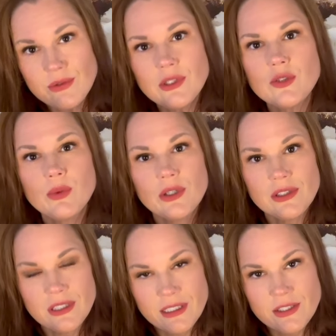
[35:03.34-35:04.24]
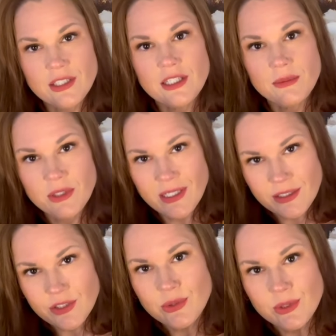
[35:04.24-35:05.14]
It's part of the legacy and I'm
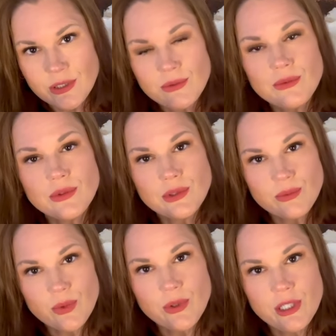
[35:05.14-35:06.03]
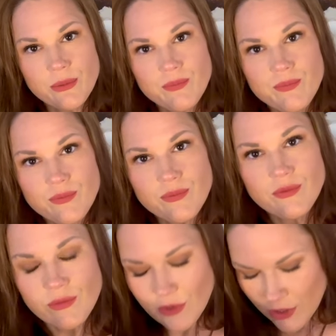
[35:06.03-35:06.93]
tied to it. Okay.
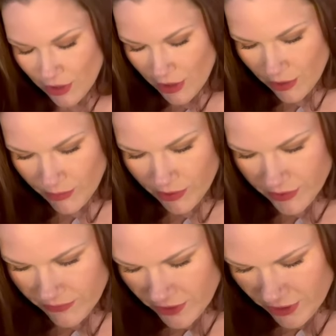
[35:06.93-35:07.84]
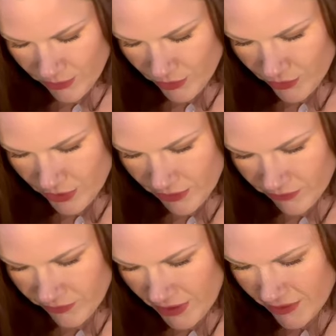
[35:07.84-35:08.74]
We also have the numbers of
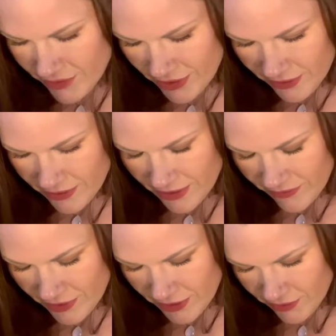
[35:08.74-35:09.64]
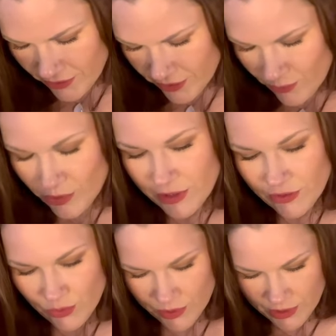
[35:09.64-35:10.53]
5, 6, 17, 31,
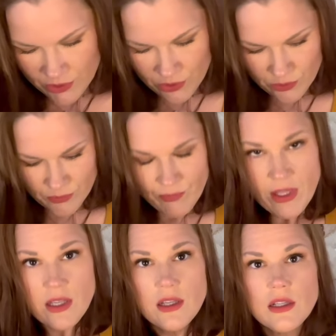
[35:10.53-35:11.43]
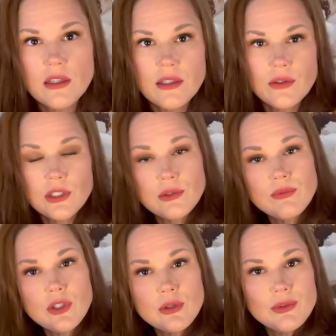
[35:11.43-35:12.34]
and 22. Leo, honey,
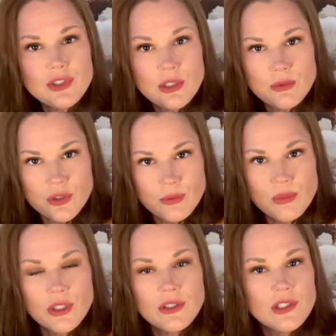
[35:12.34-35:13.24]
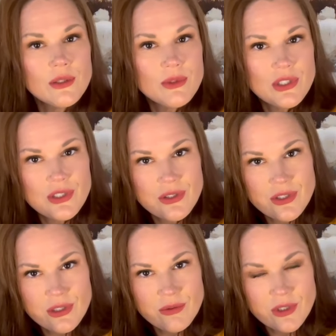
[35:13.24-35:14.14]
I hope this helped you. Put in the comments as you
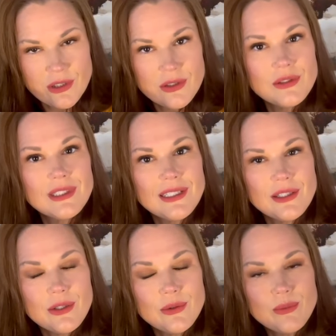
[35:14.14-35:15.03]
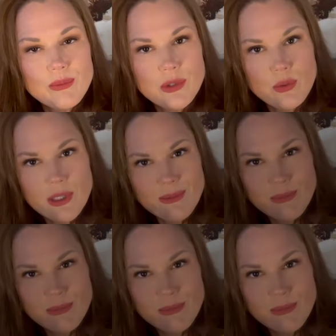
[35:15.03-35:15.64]
see fit. Take care. Be well.